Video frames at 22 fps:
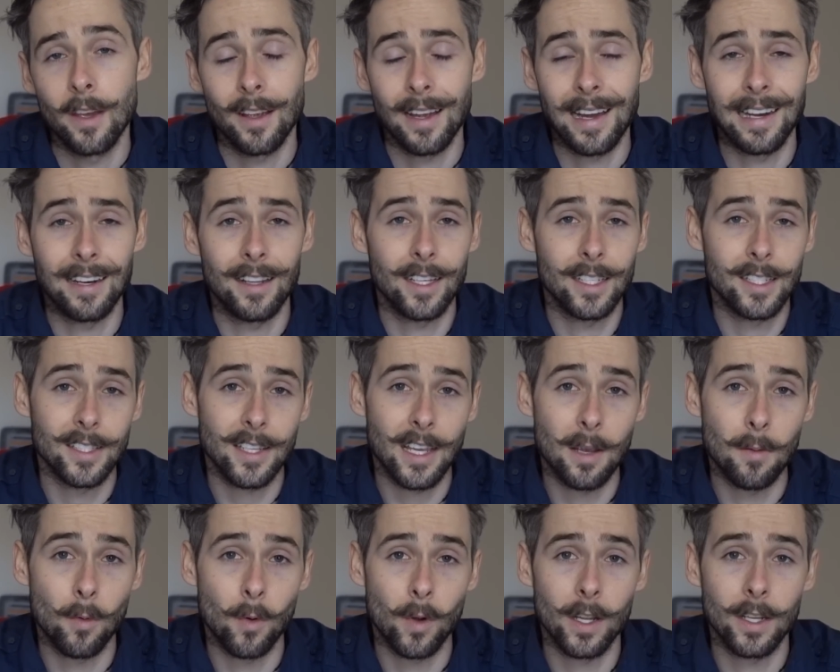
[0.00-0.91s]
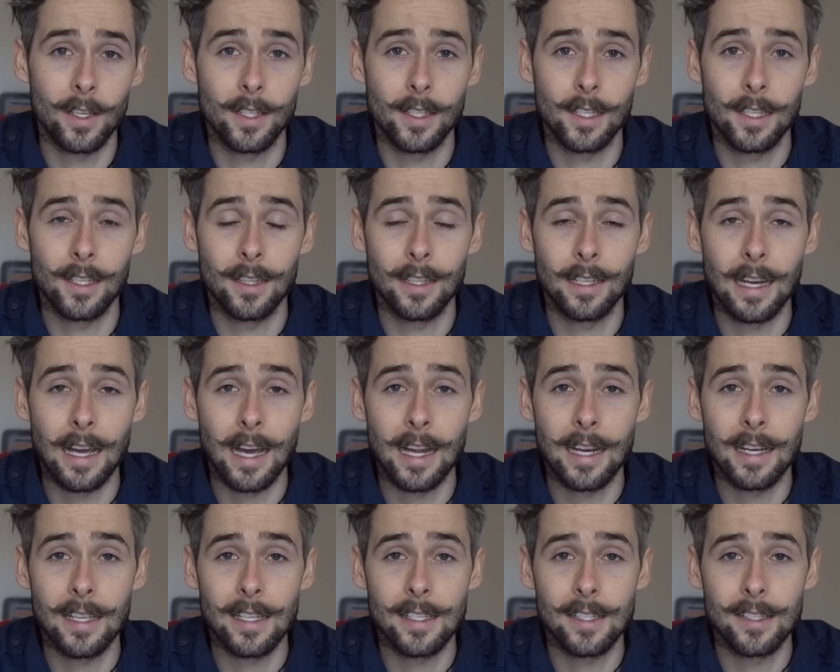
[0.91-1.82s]
kind of like skateboarding did in the
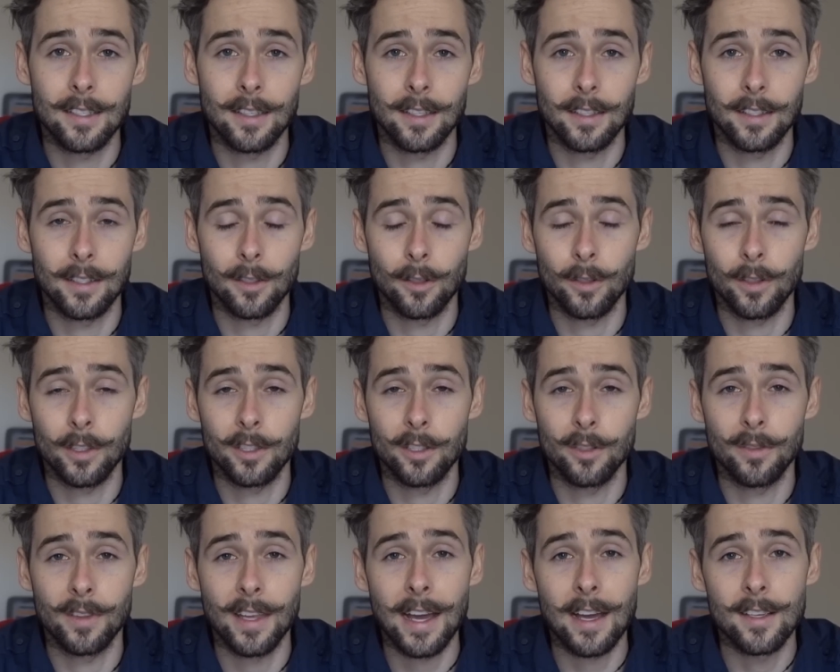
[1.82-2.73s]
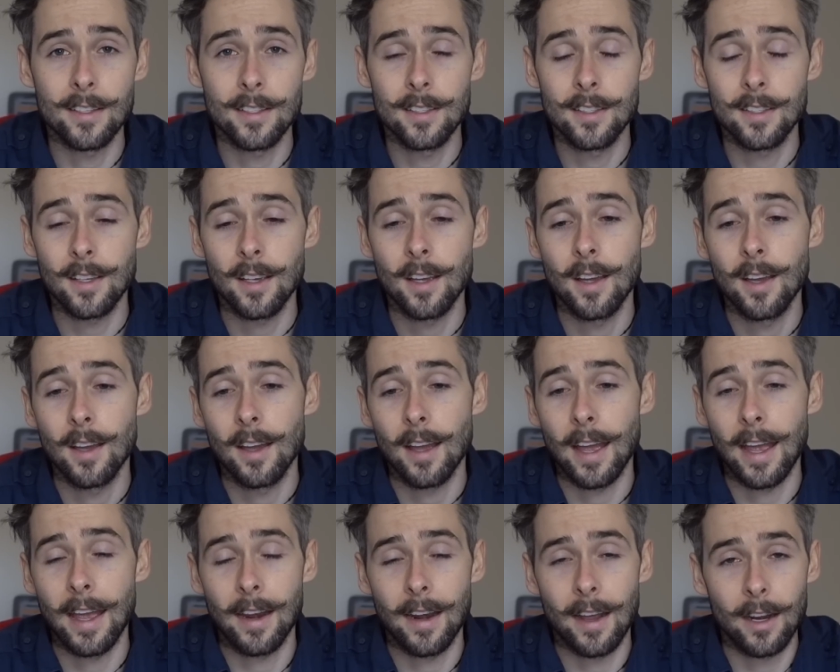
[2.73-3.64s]
90s, early 2000s.
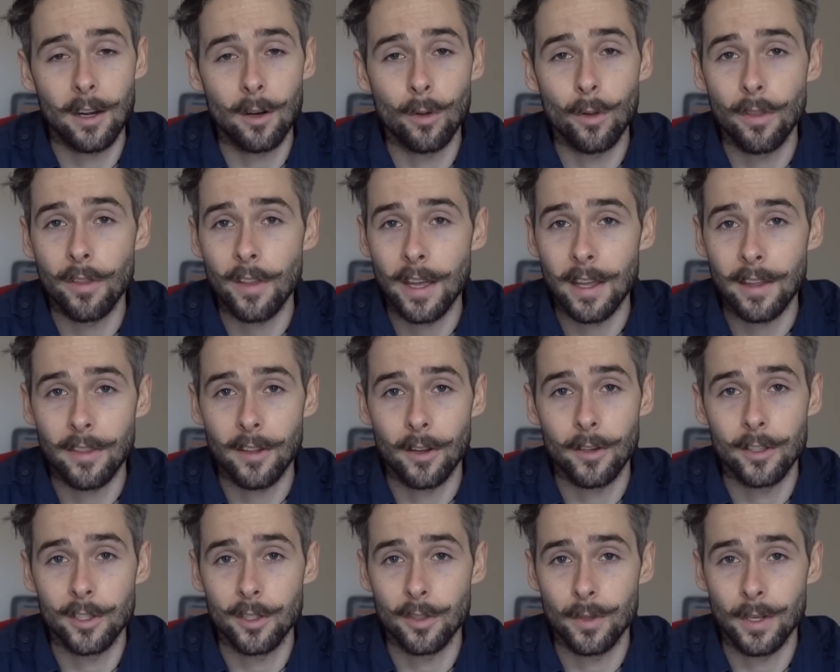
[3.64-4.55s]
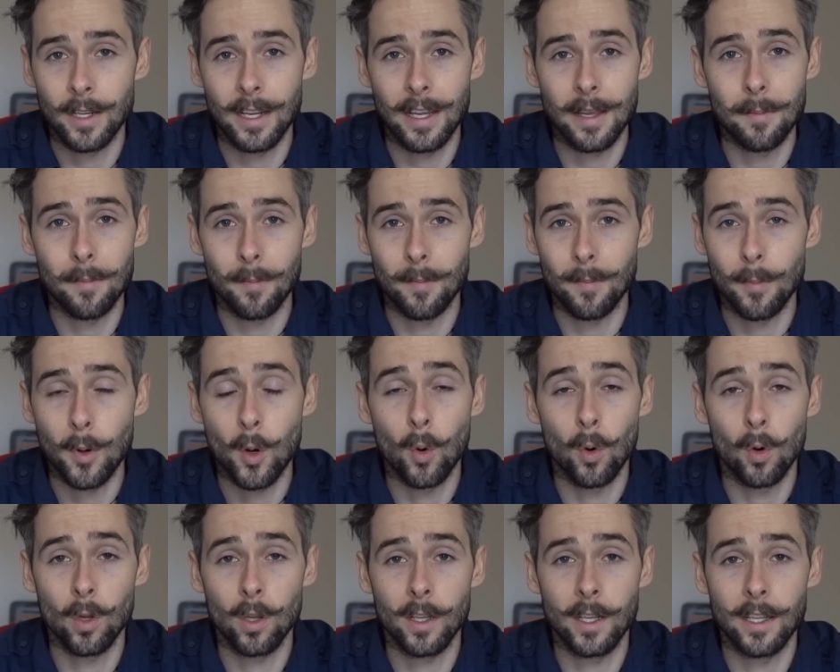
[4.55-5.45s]
And I don't think they're doing it
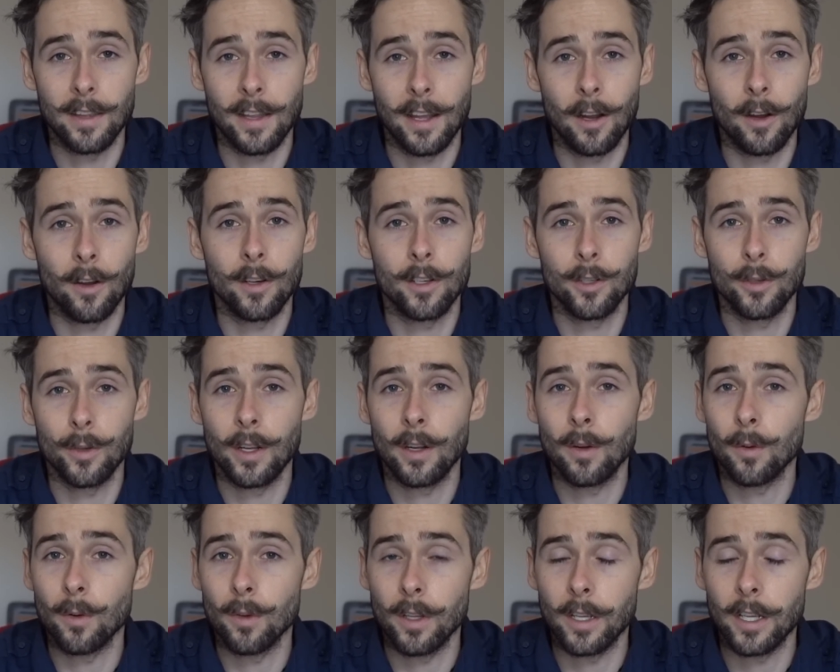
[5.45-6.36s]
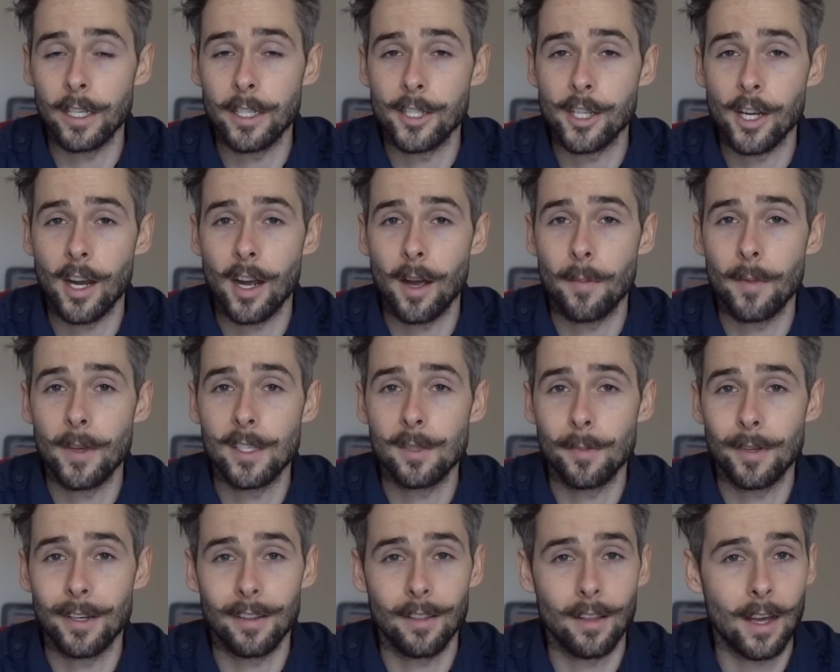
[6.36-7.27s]
poorly. They are doing a really good job. They
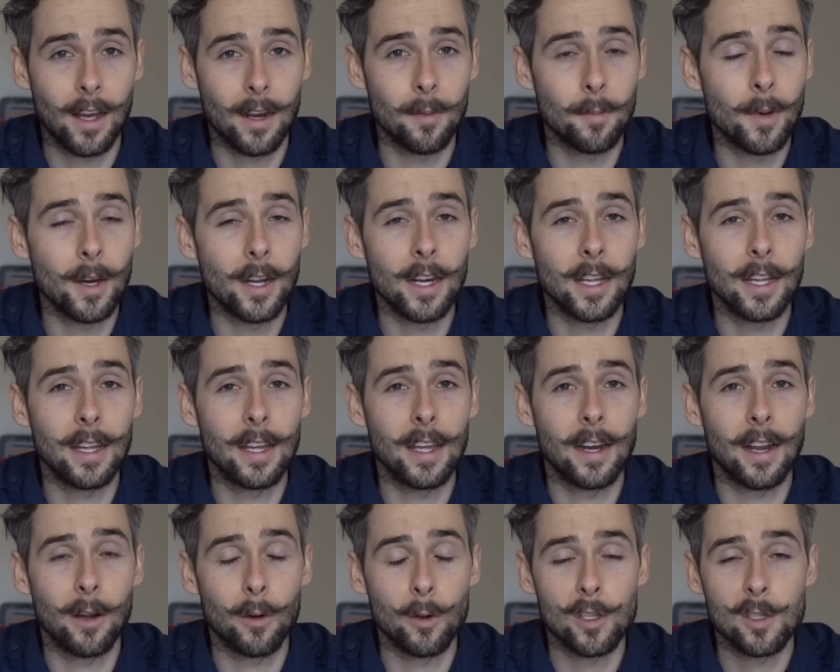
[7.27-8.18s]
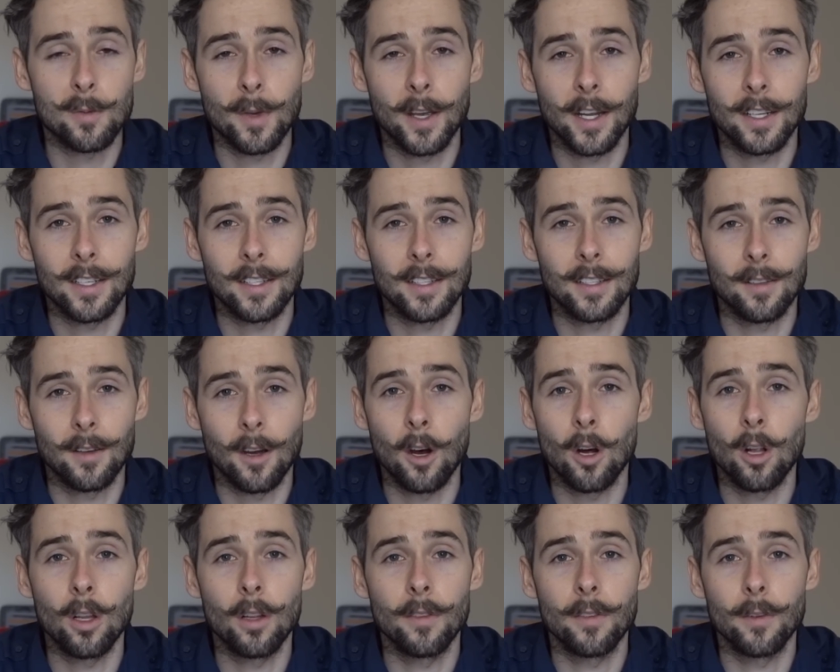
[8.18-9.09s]
spend a lot of money, and I respect
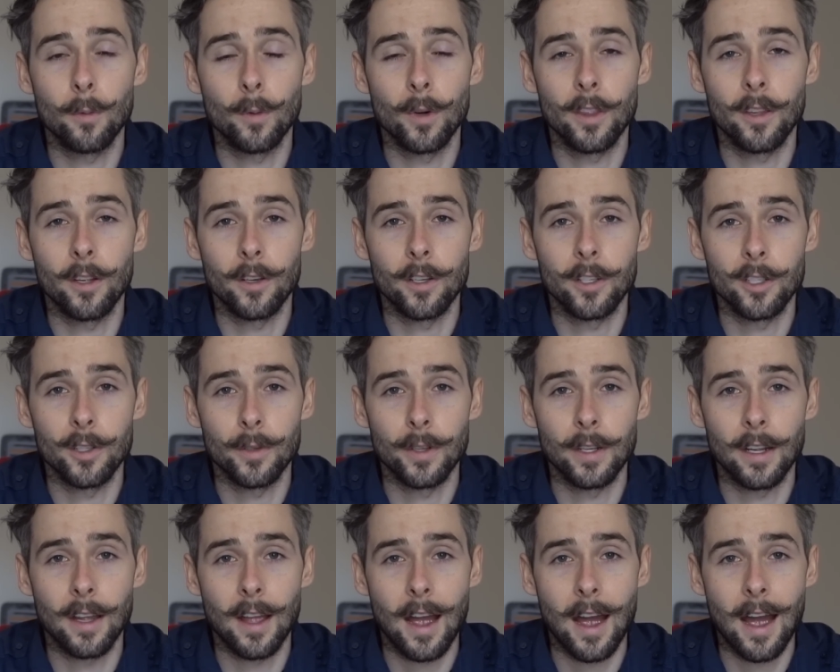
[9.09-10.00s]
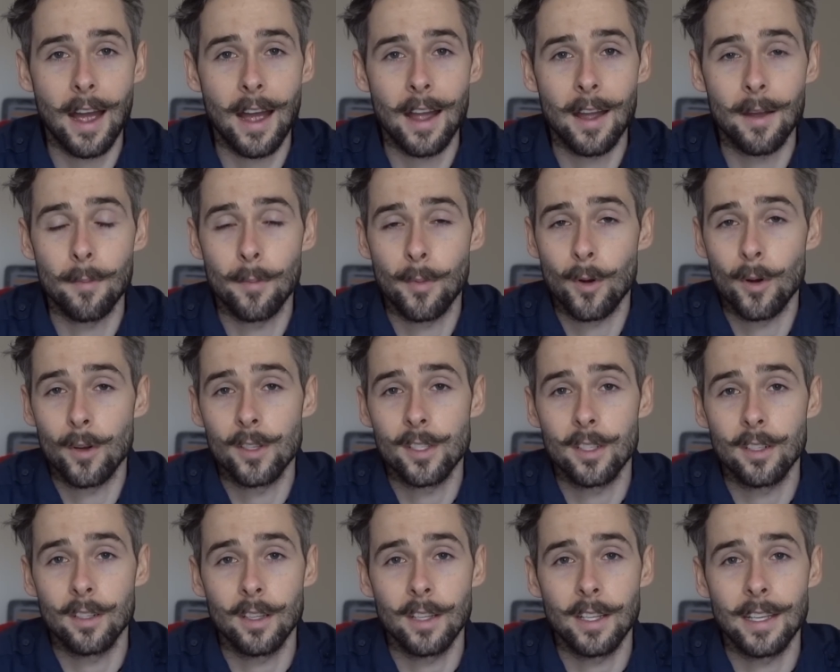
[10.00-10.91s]
all of what they're doing. I am
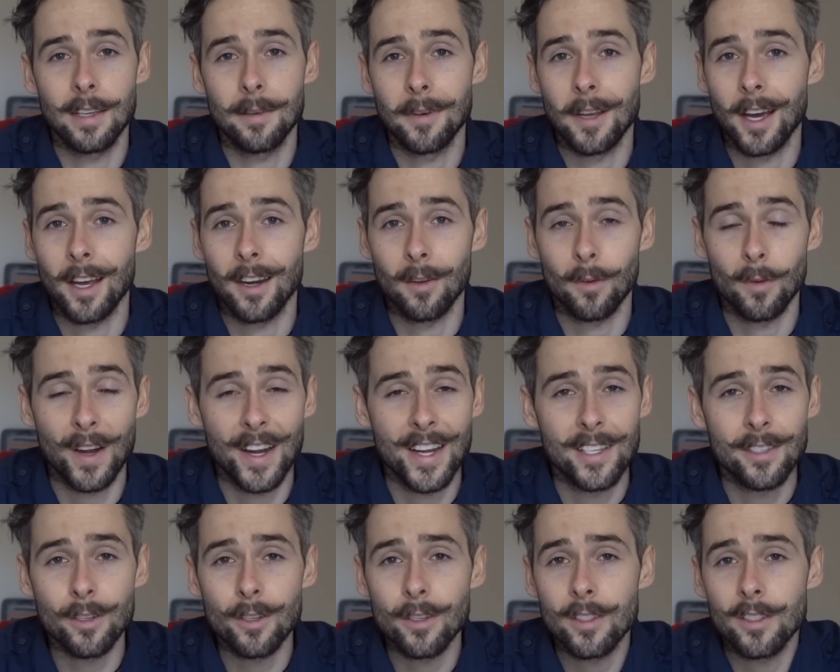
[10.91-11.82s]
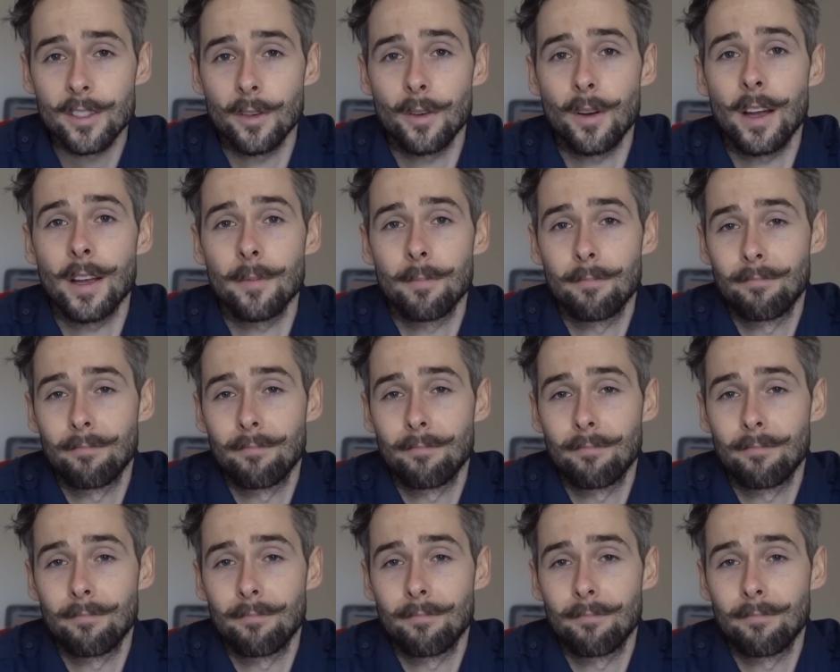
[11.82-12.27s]
personally not a racer, so